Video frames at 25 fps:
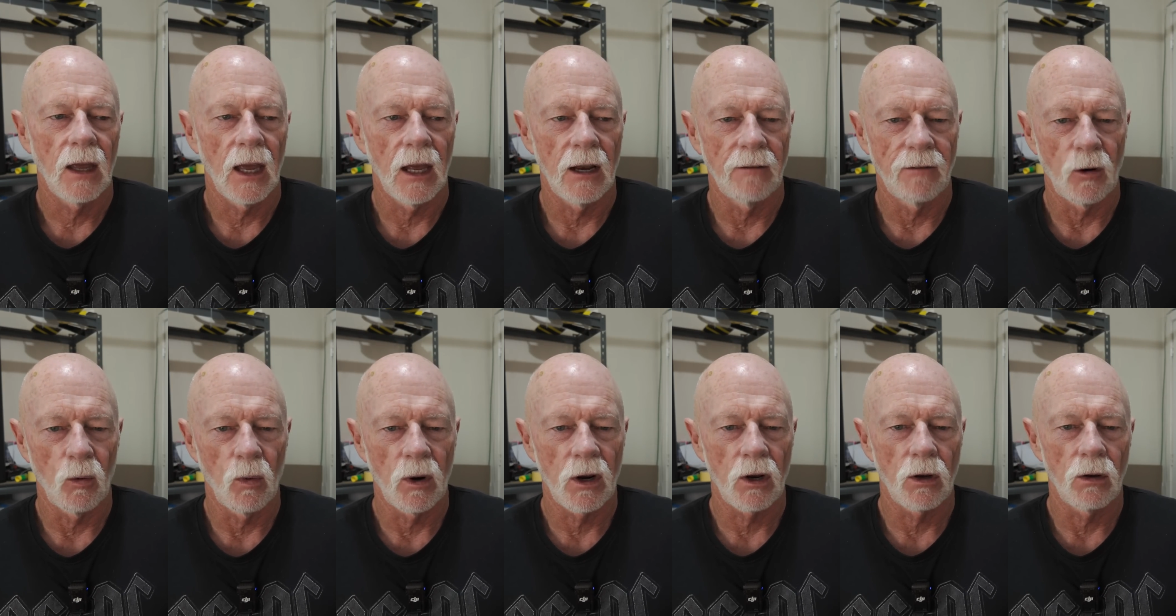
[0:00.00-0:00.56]
And
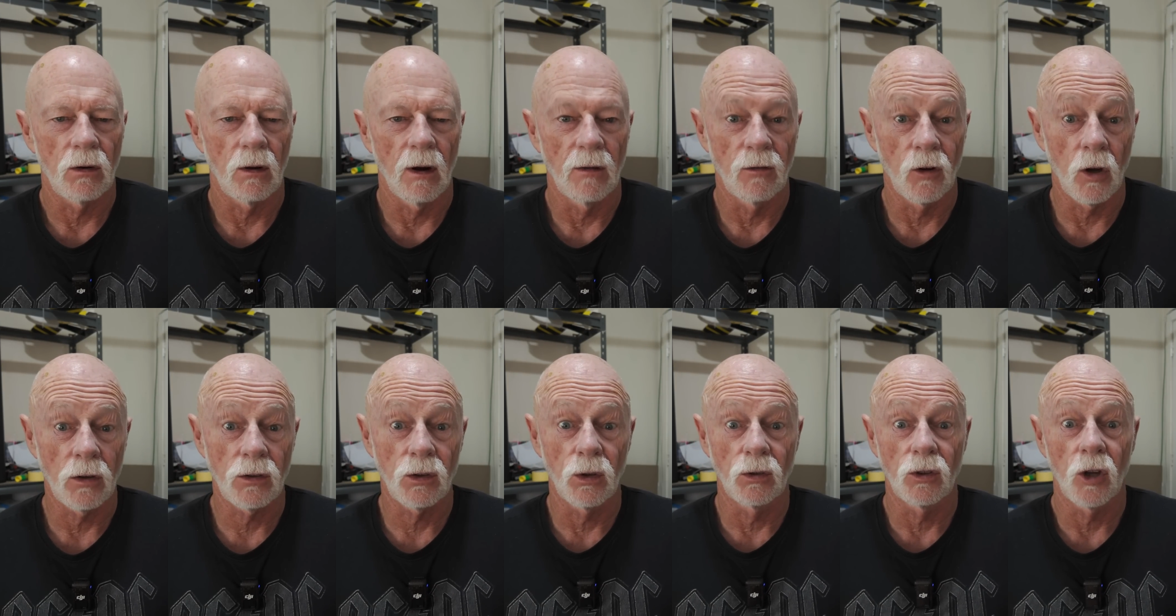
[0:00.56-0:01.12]
if I want to,
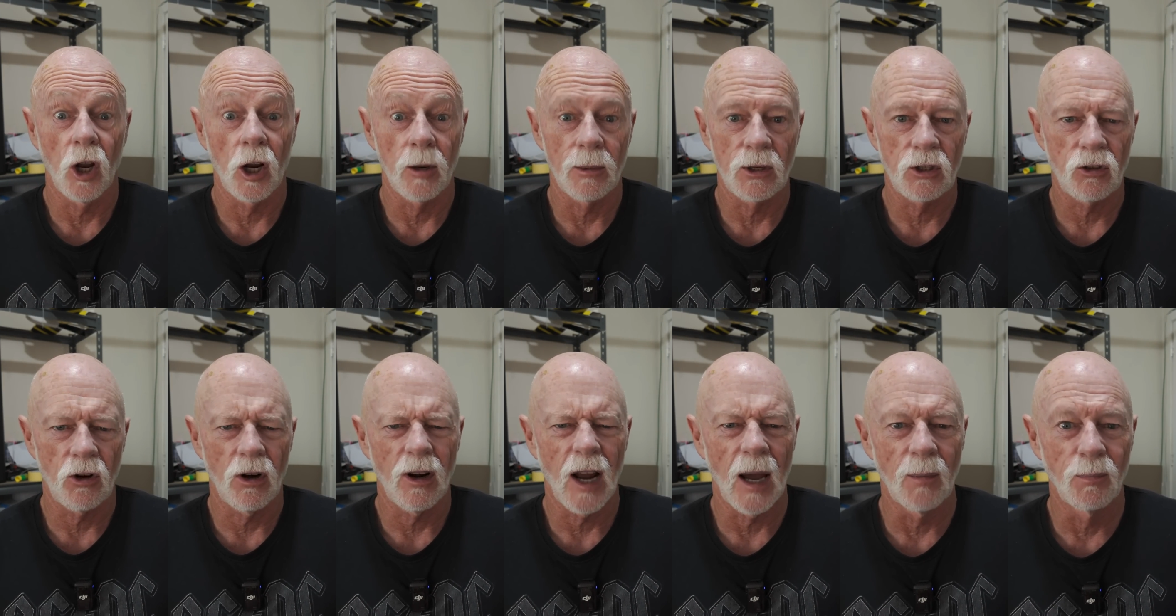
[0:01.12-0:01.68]
I've got an
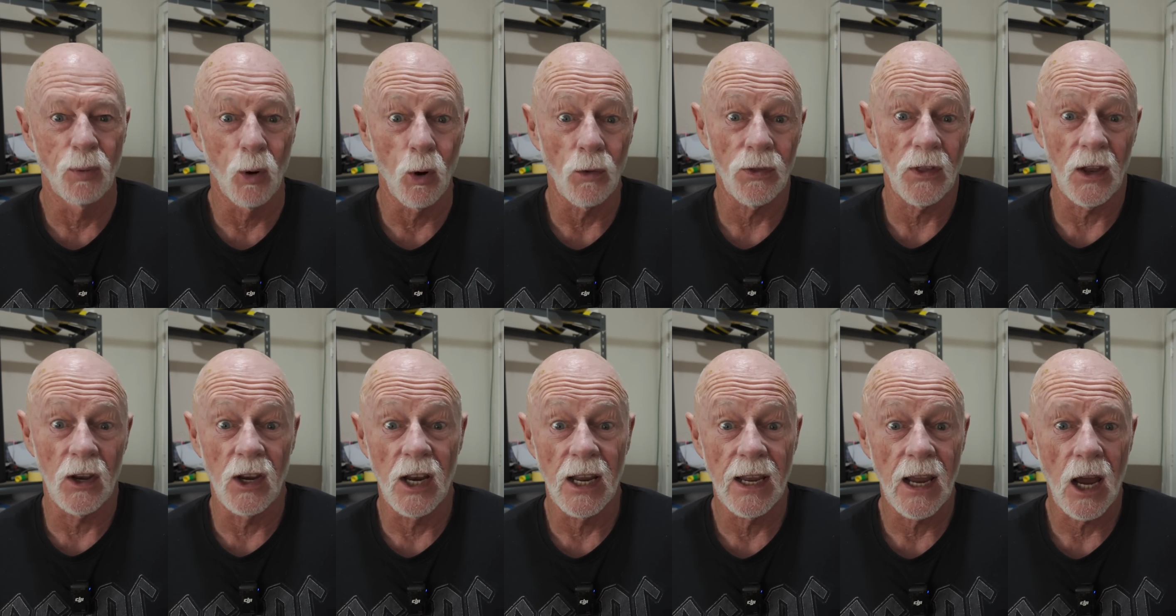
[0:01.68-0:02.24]
autonomous drone. I
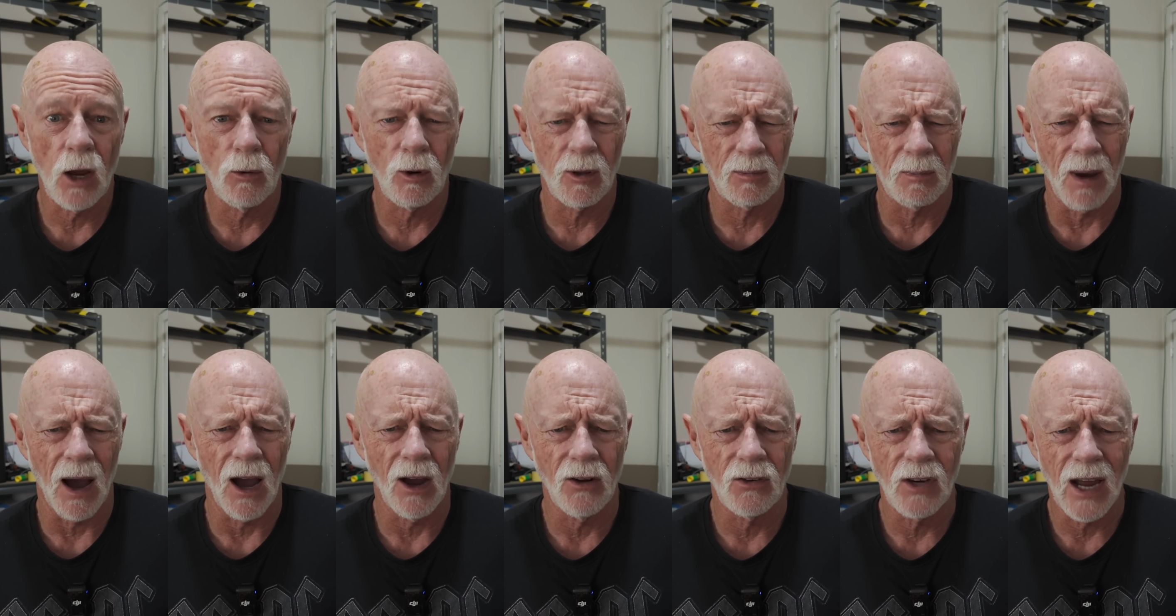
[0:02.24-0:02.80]
bought the Neo
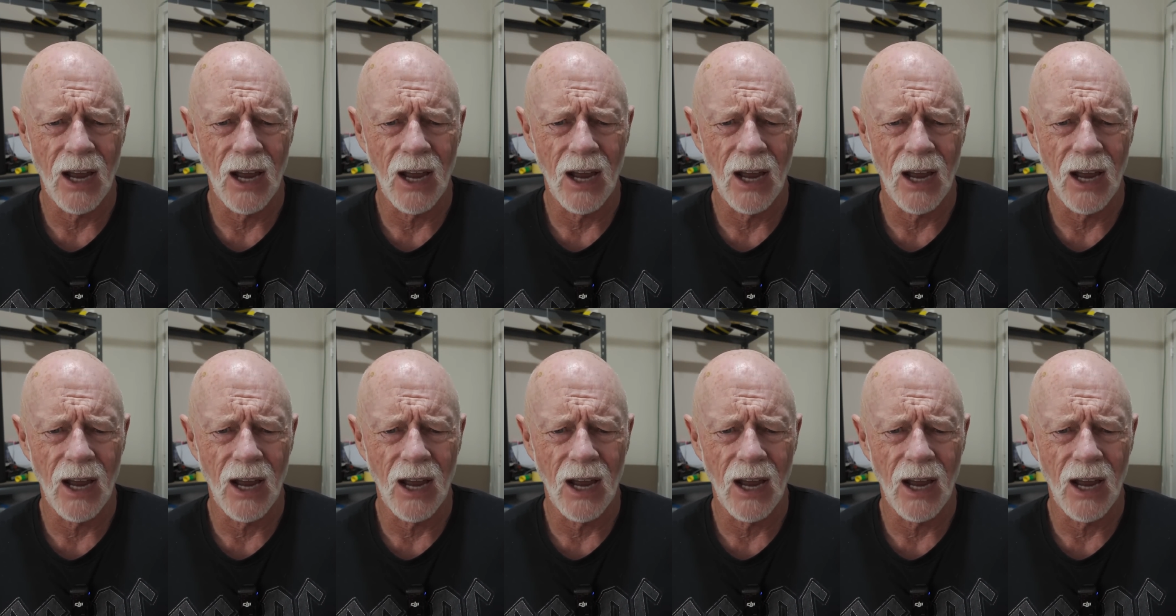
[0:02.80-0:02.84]
with my